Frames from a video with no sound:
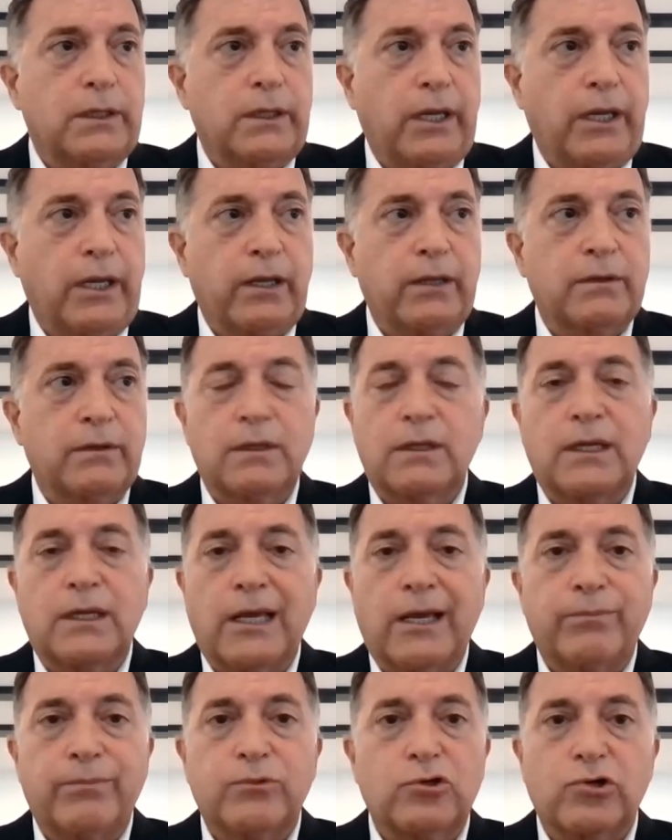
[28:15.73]

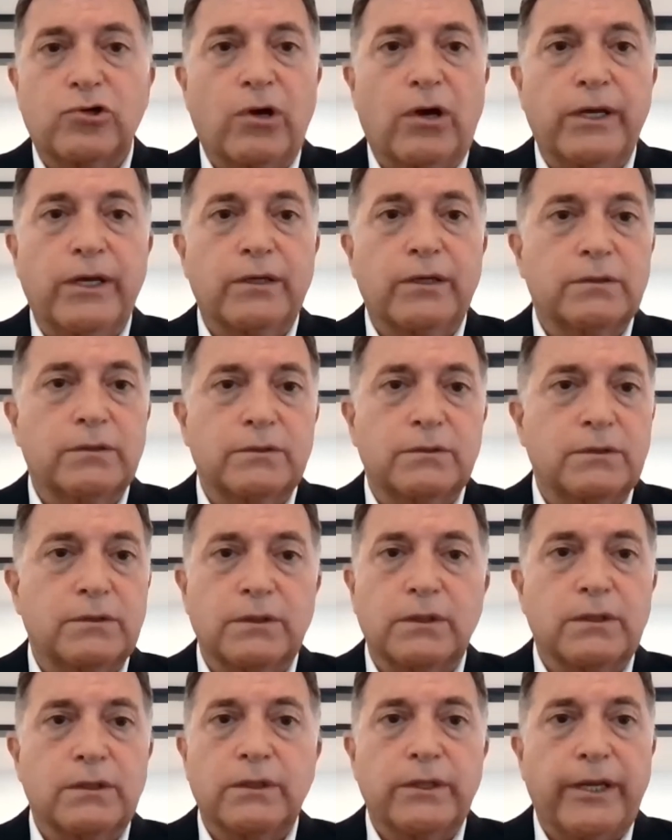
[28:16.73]
handicapped child
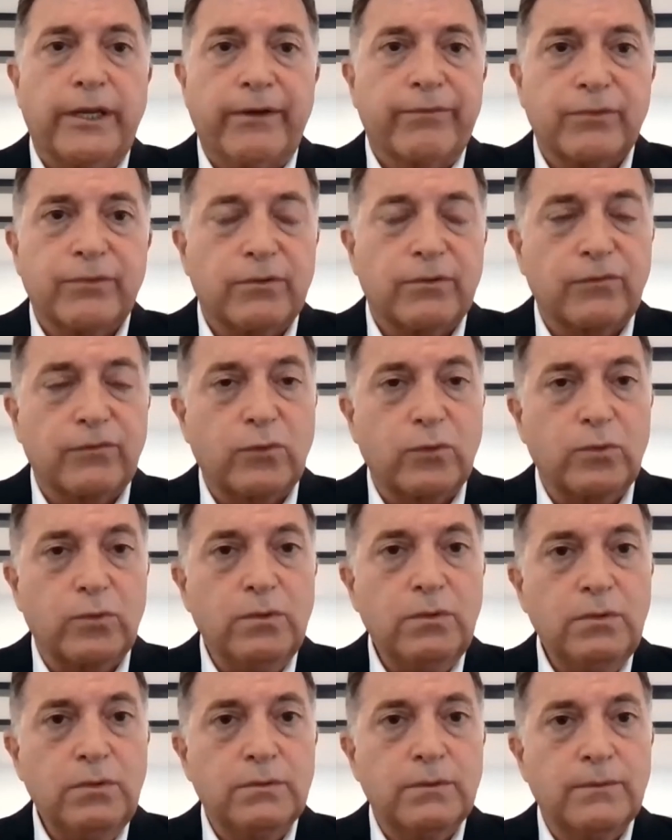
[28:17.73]
after
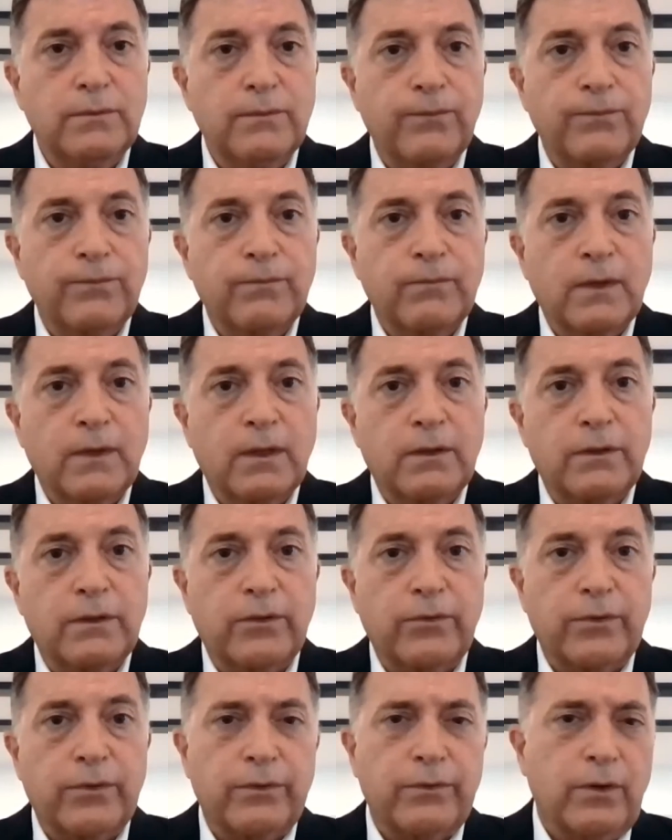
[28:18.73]
school.
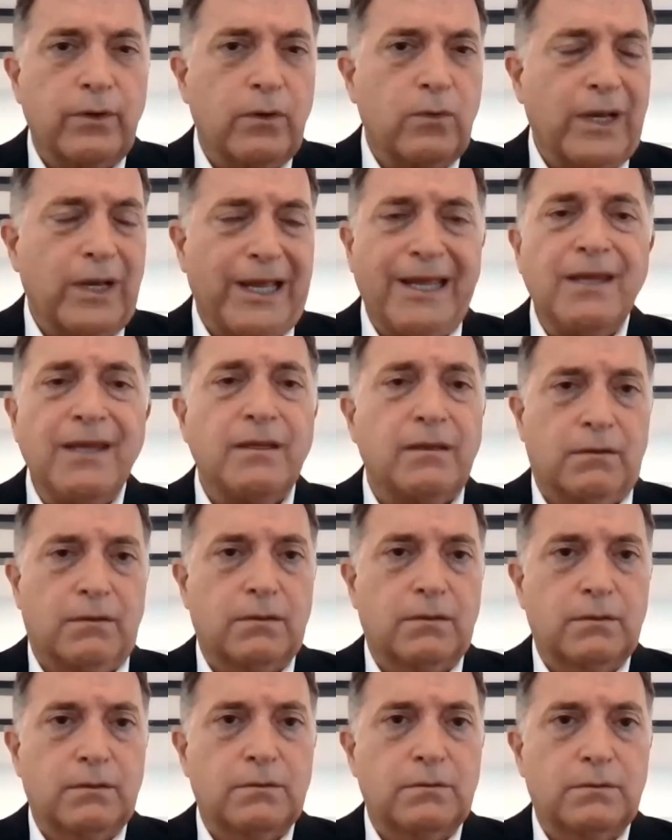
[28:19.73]
There's no end
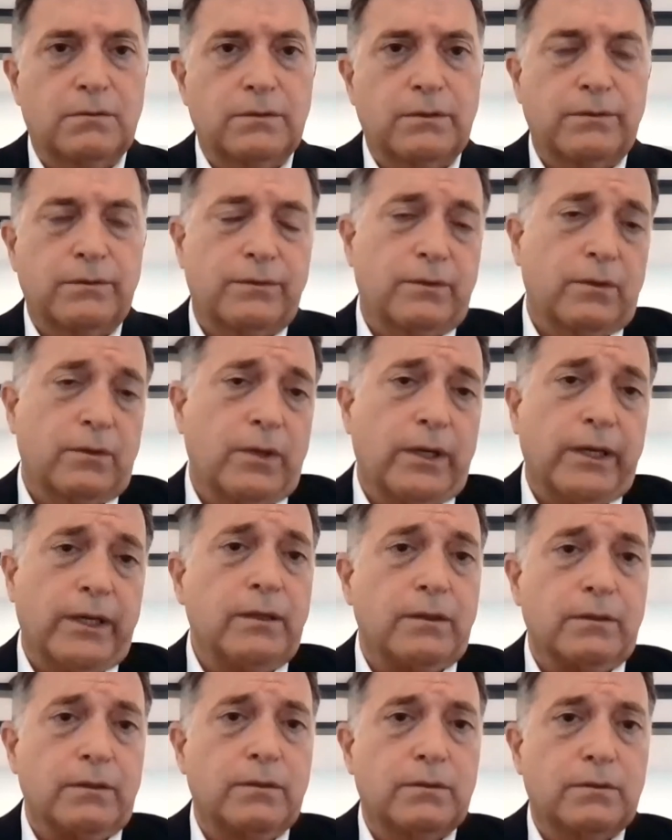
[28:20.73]

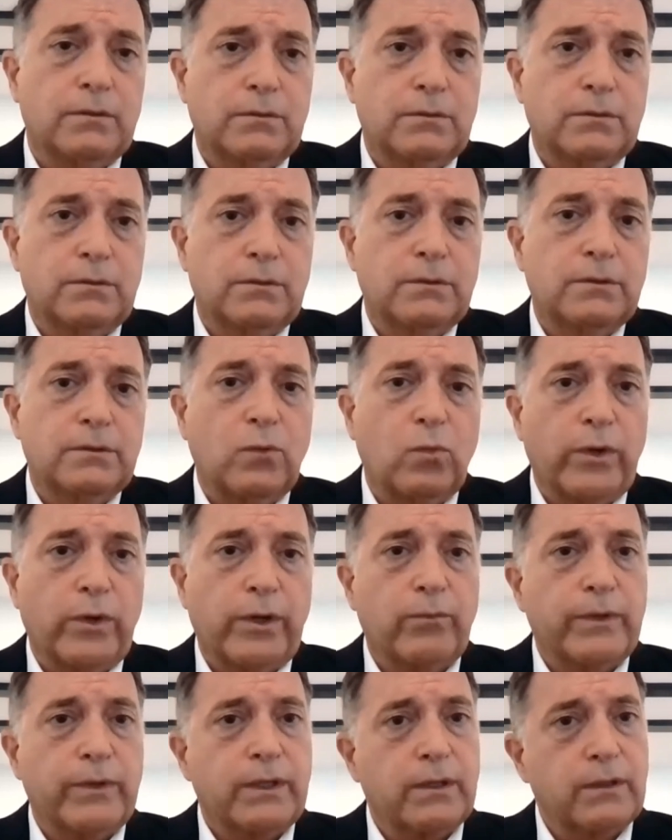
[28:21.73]
to where
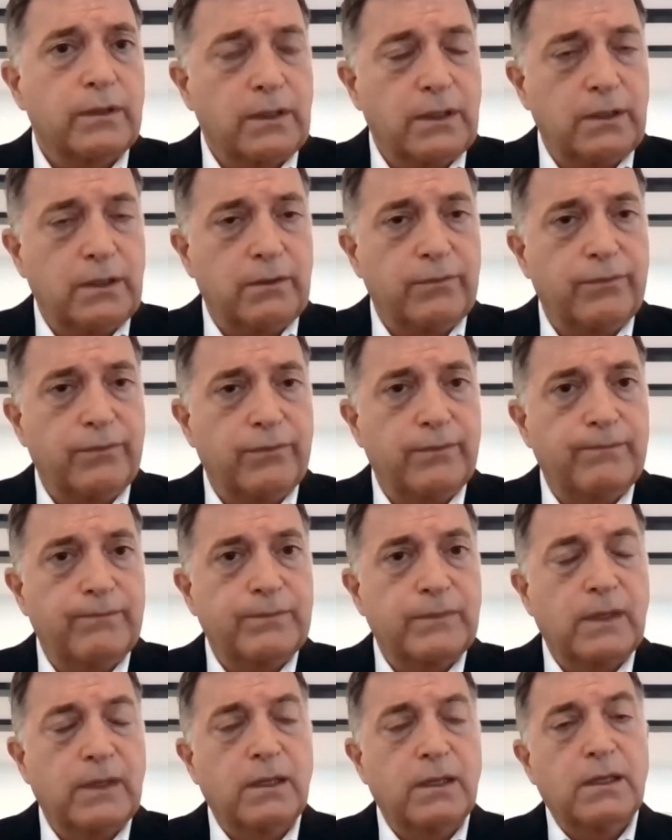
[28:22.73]
we can give.
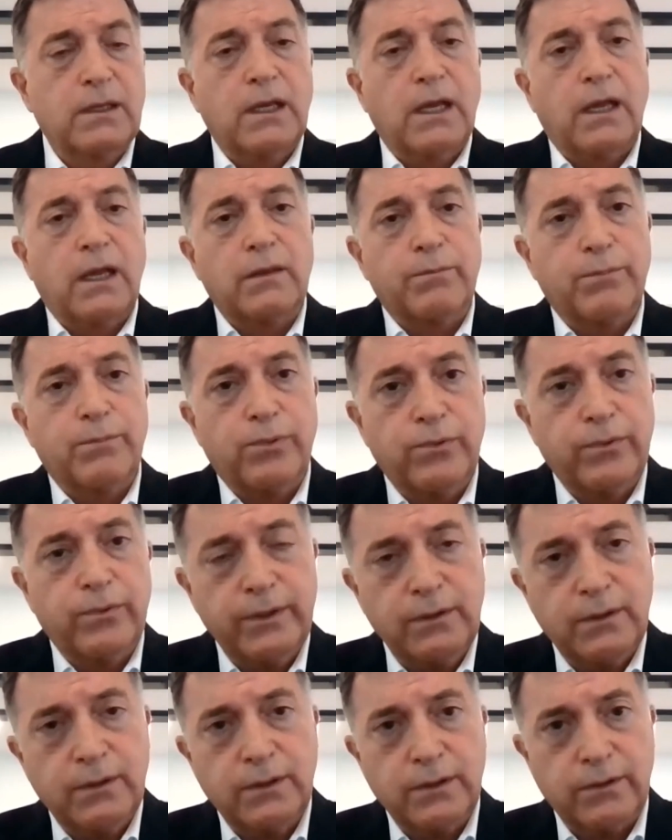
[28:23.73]
And the point
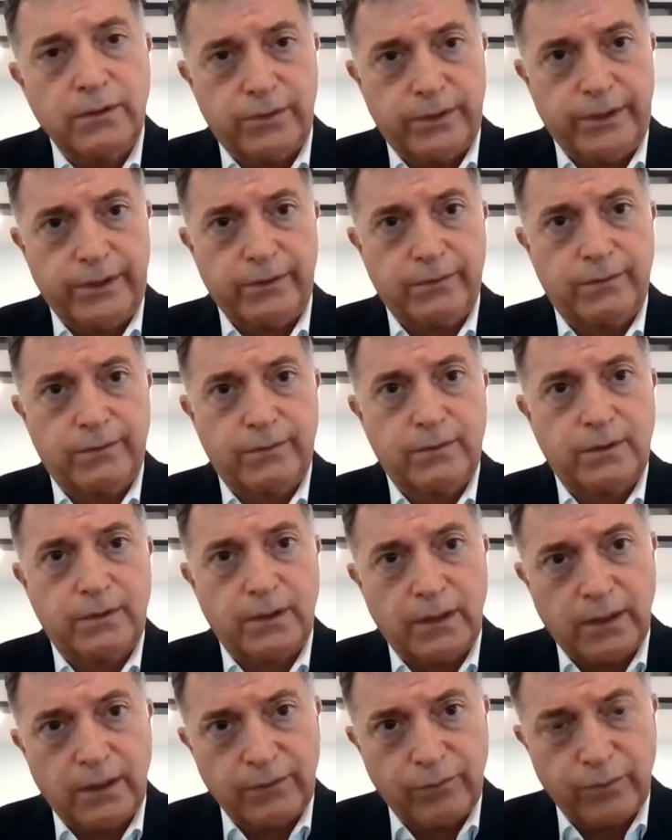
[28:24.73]
here is that,
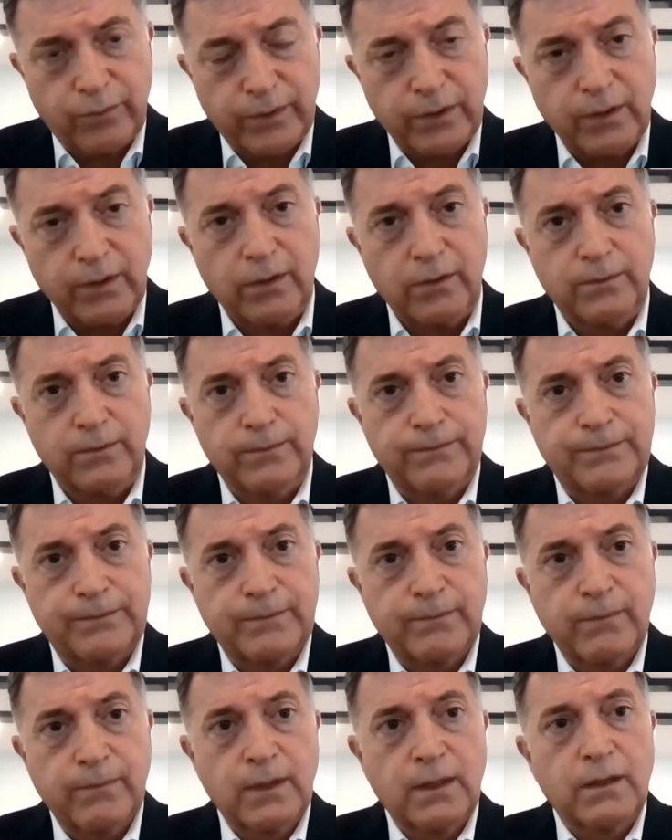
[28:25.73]
as we know,
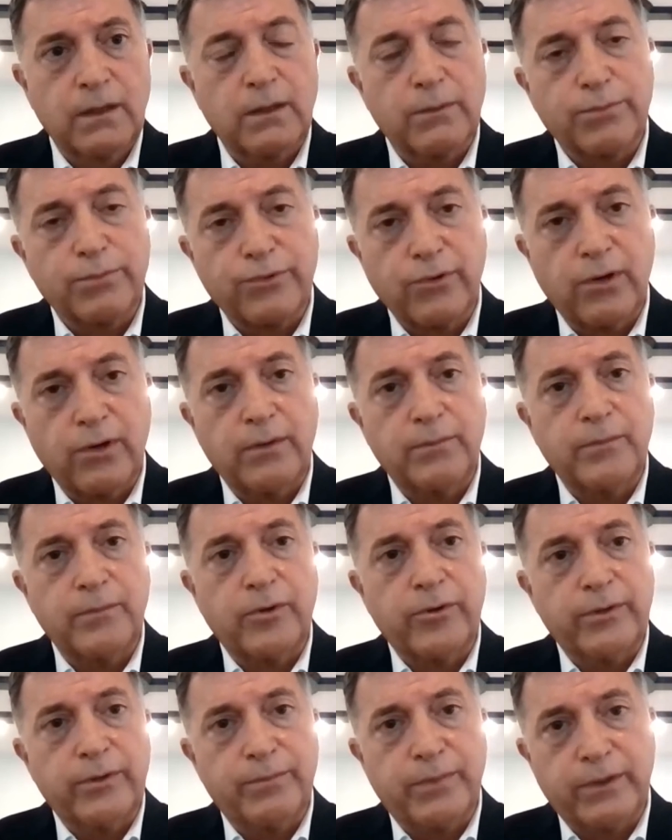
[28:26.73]
the
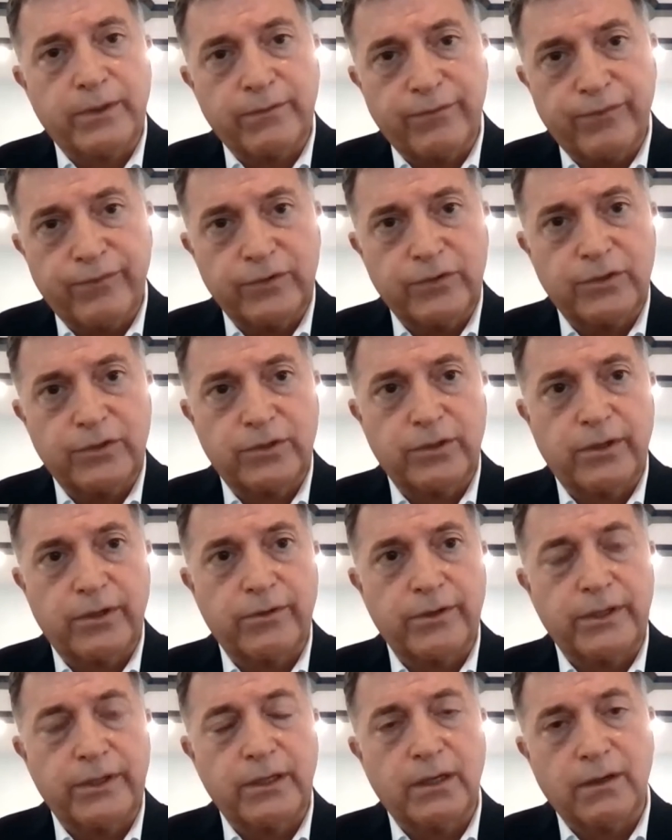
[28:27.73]
primary
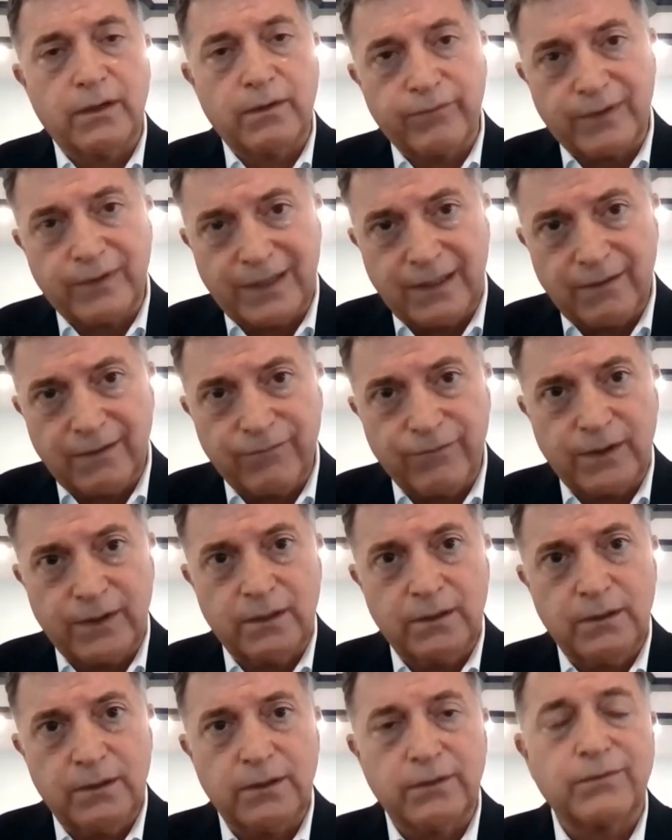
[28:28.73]
beneficiary of
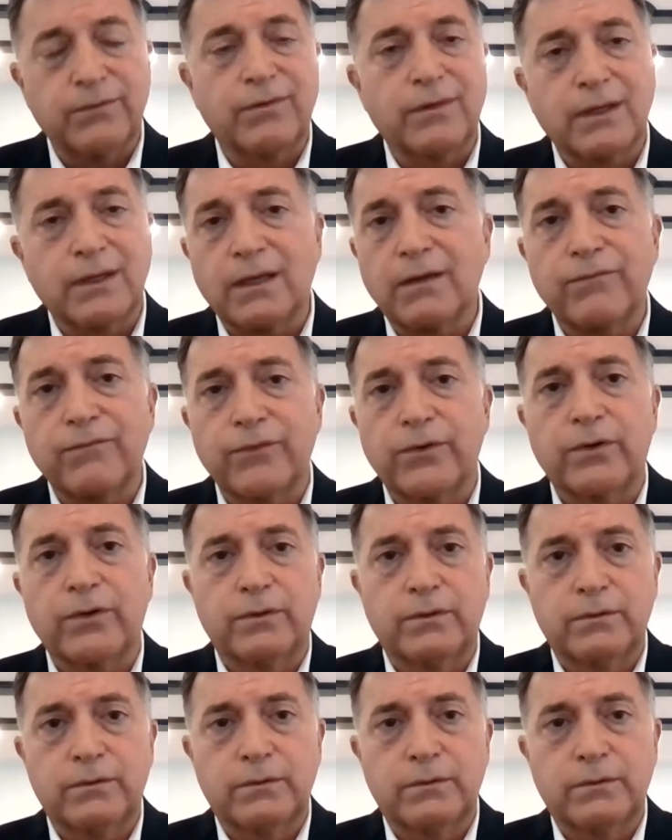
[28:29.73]
giving is the giver.